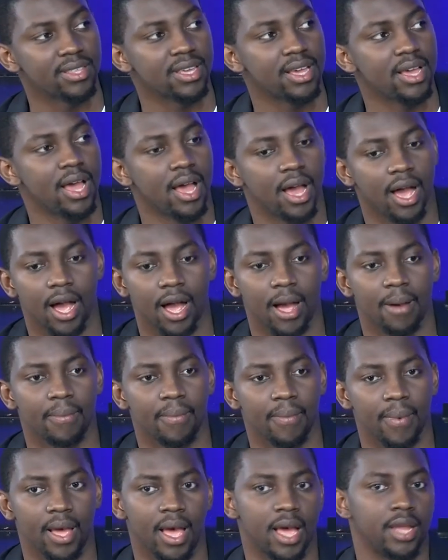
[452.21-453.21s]
Okay. Um,
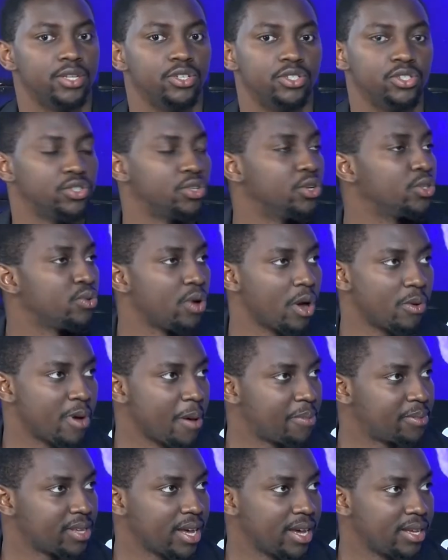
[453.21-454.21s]
and you just go to our
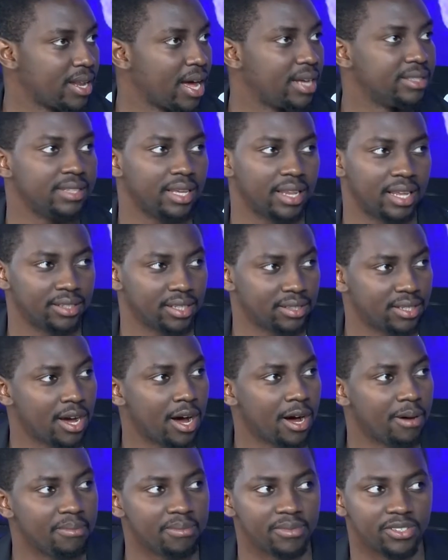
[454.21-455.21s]
website,
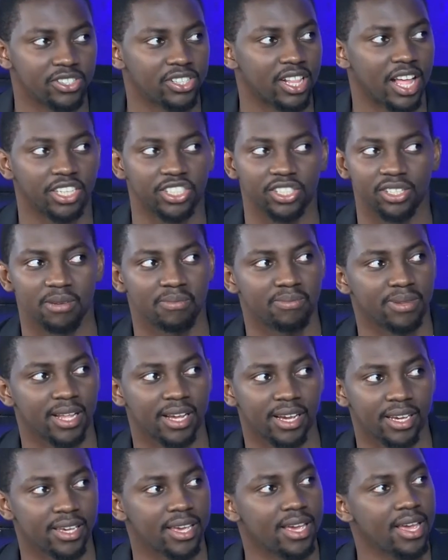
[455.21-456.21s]
andela.com slash
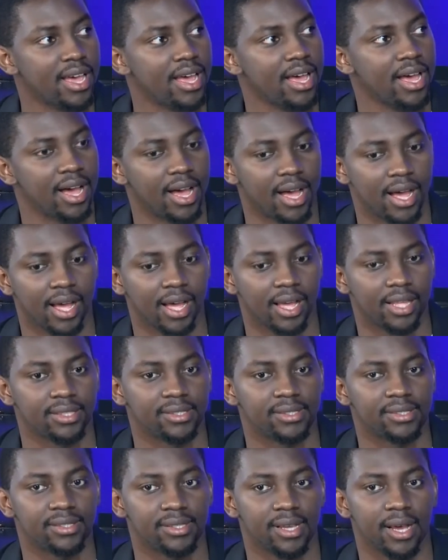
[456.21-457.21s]
apply,
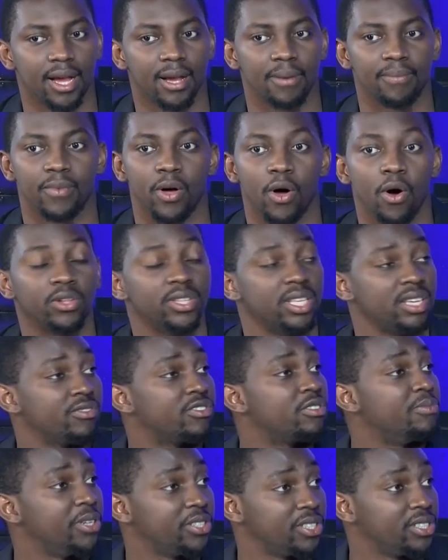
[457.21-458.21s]
and um, all the
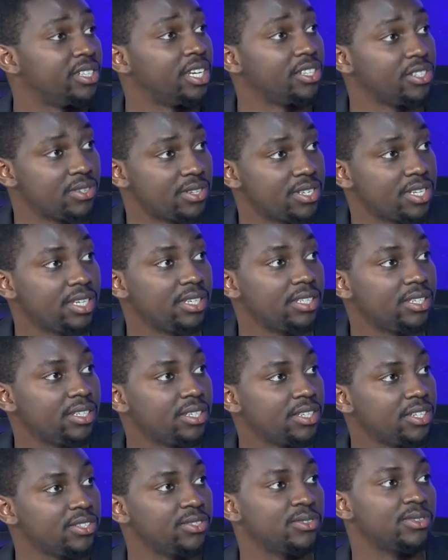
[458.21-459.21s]
information that you need
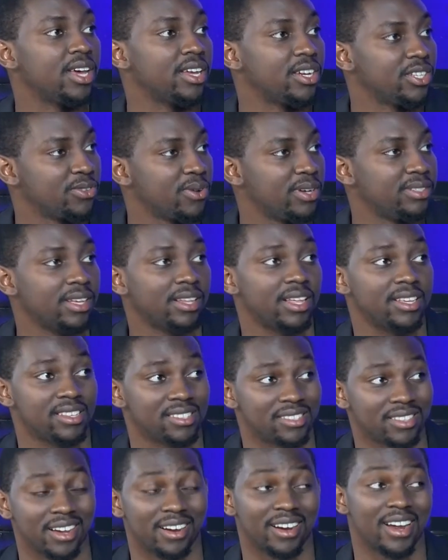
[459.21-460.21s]
to get into Andela is
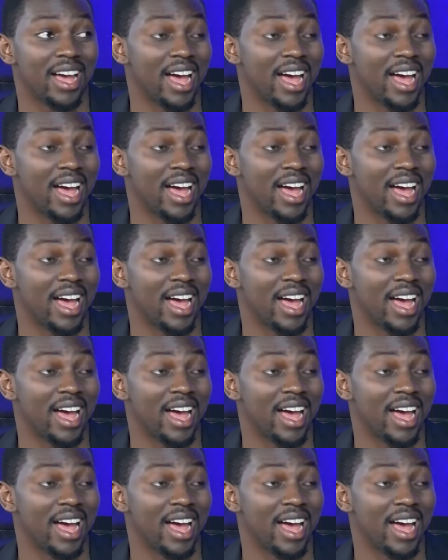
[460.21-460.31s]
there.